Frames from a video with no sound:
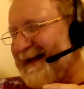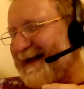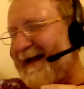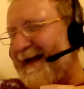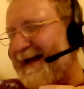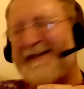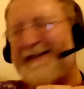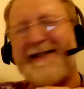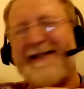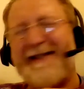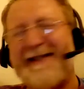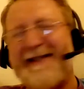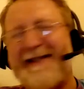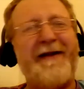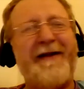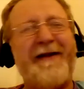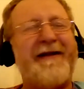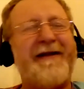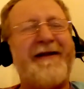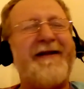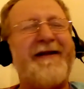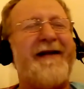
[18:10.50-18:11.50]
And same
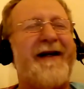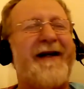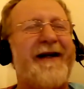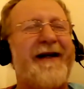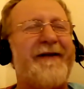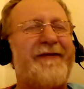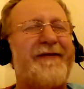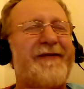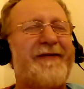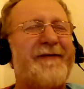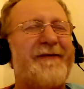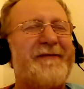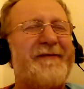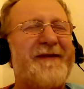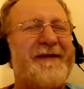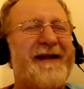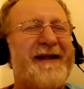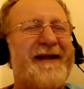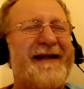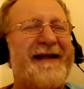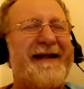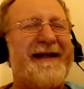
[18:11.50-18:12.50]
thing in the life.
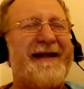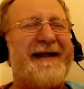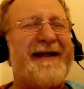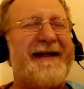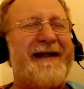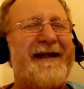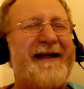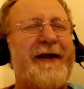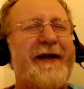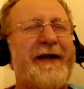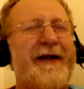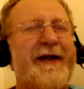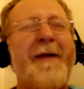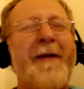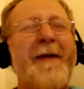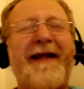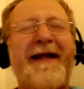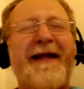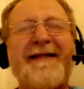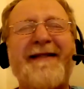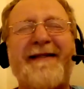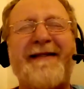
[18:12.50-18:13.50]
You
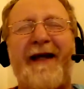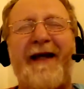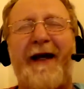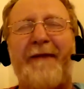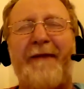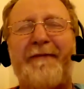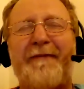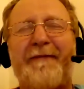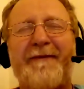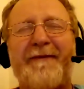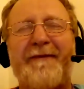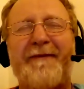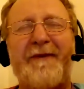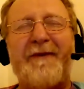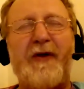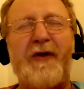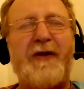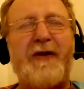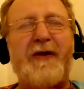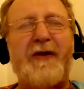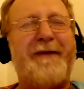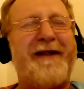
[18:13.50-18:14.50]
make a step,
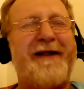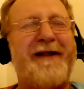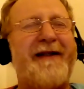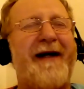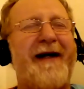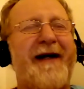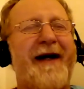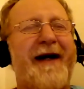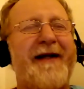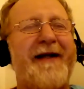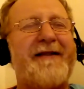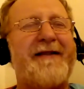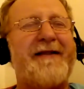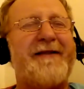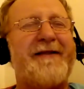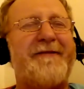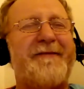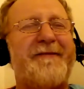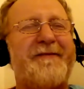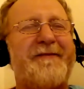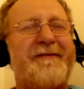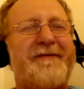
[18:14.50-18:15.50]
your spirit guides
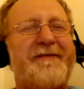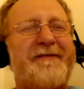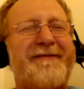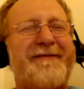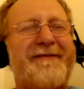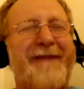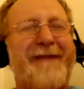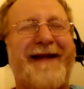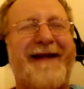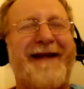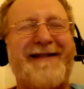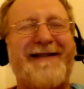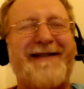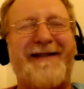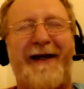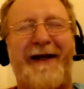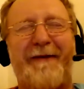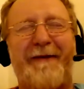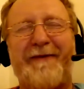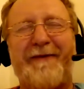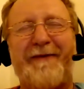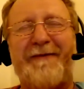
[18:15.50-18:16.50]
make a
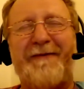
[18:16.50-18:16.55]
step.